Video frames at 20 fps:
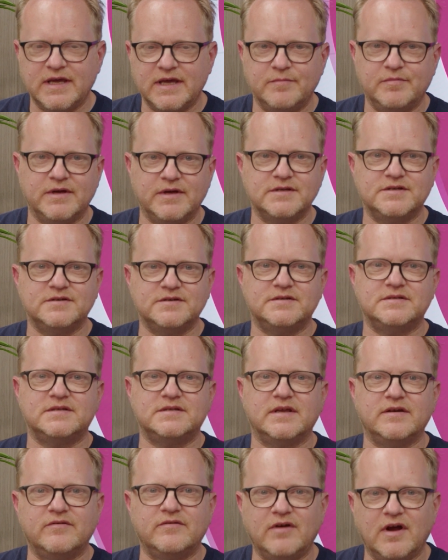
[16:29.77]
He picked
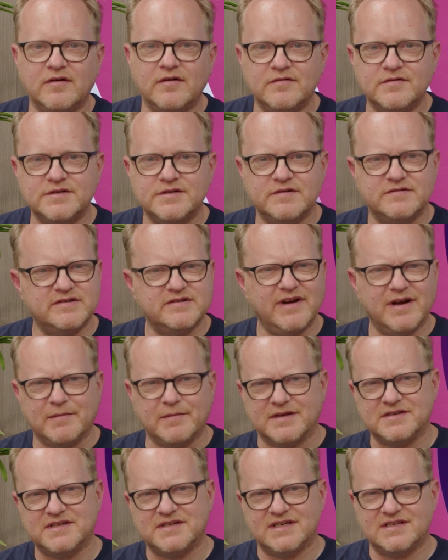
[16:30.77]
Justin Rose, who's around
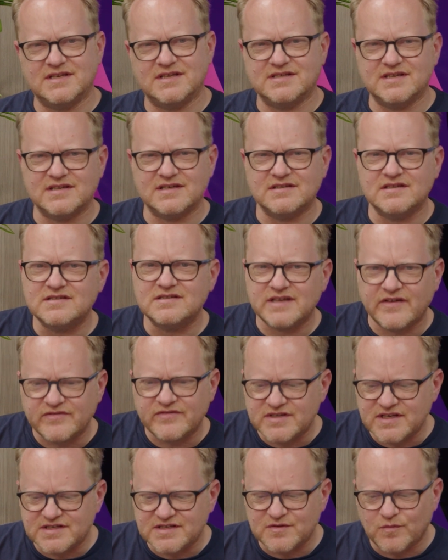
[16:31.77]
about
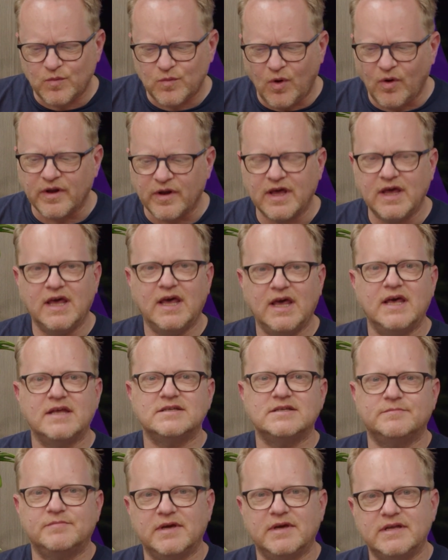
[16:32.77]
70-1
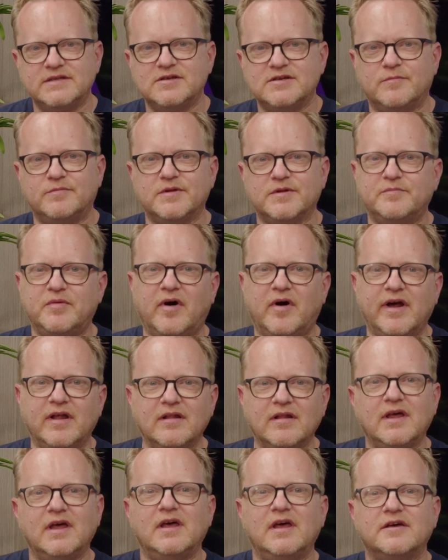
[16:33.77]
to be top of the
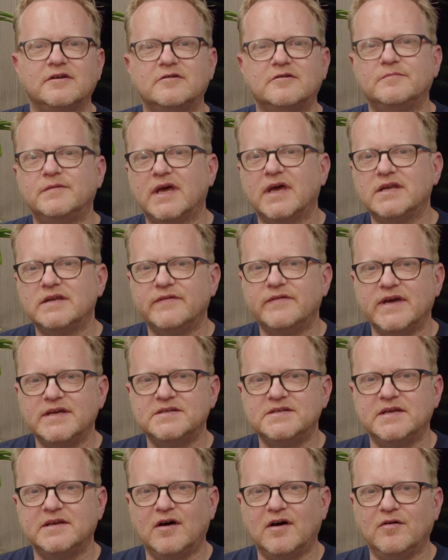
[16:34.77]
pile come the end of
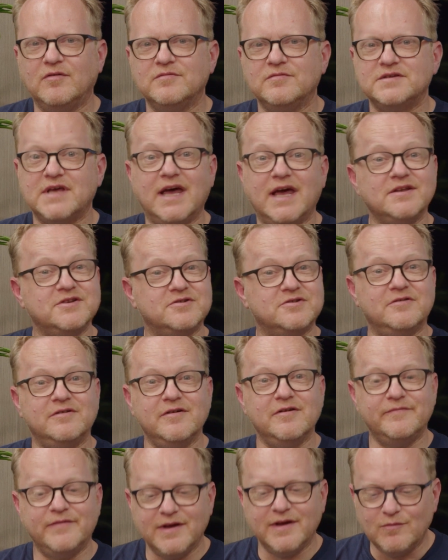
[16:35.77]
18 holes. And sure
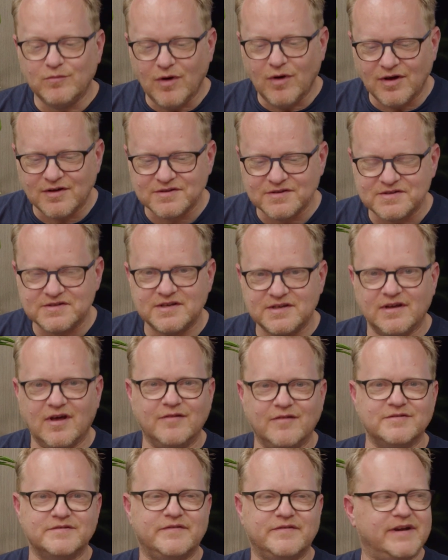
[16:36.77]
enough, he was. And I
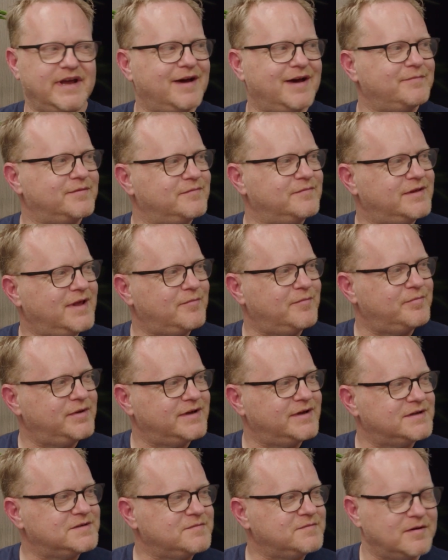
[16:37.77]
was very happy with that
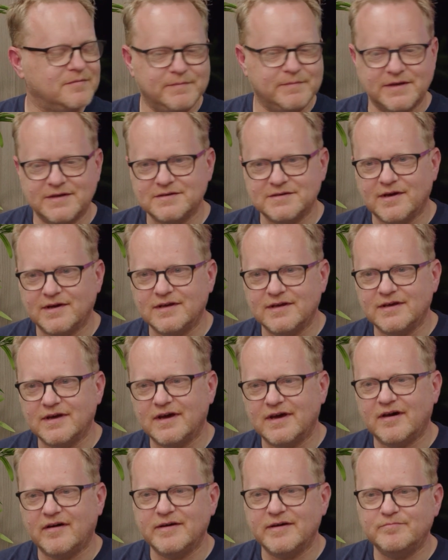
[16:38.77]
pick as well, because
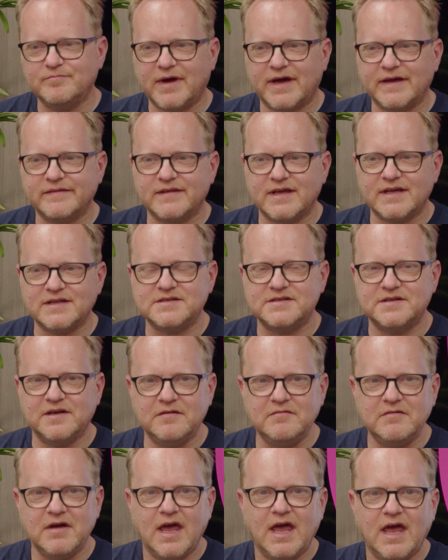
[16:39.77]
I backed that
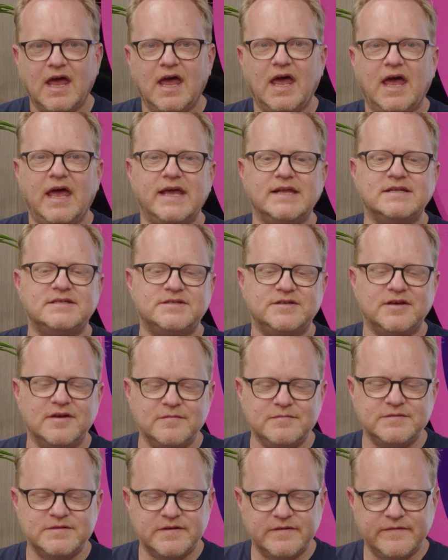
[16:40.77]
too. In
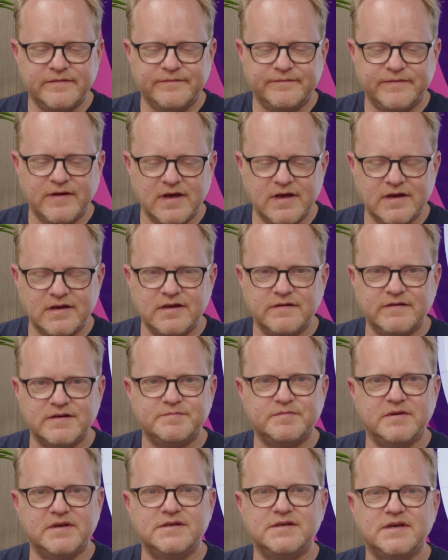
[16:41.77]
terms of
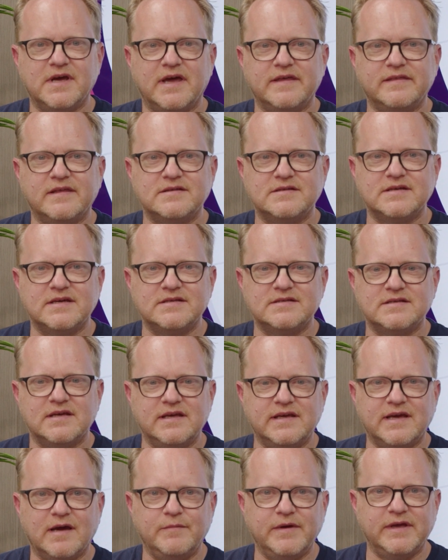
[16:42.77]
USPGA then,
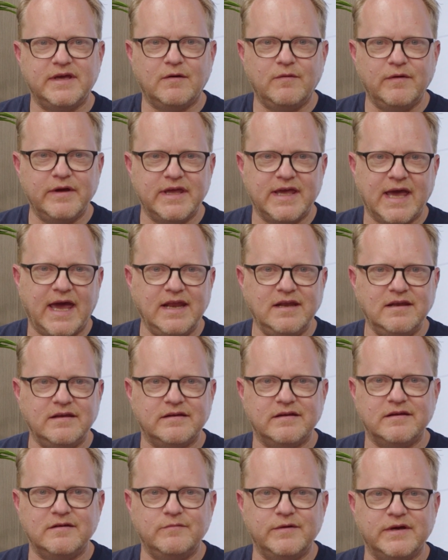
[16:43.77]
DT, can we go again?
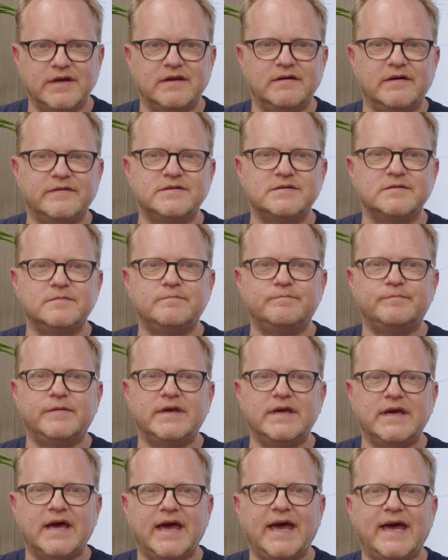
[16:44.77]
Who are we going to have to
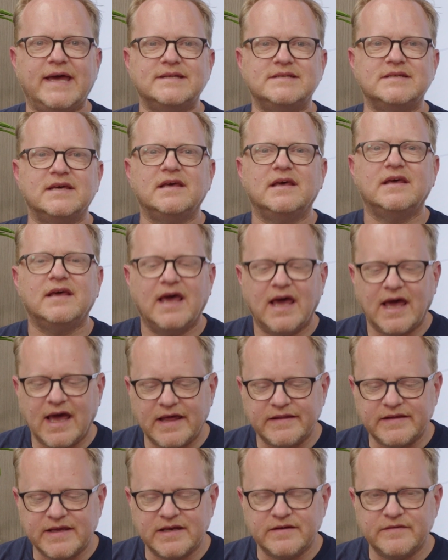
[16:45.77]
be ahead
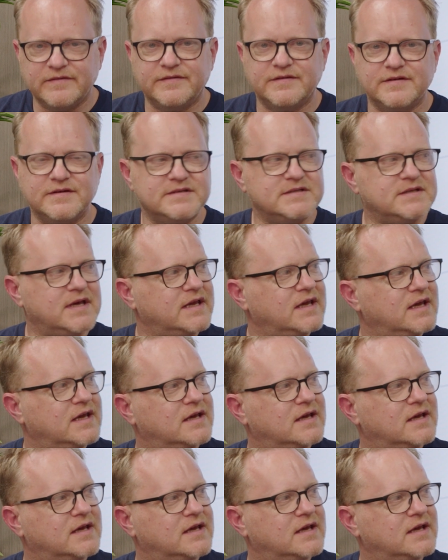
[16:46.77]
at the end of Thursday?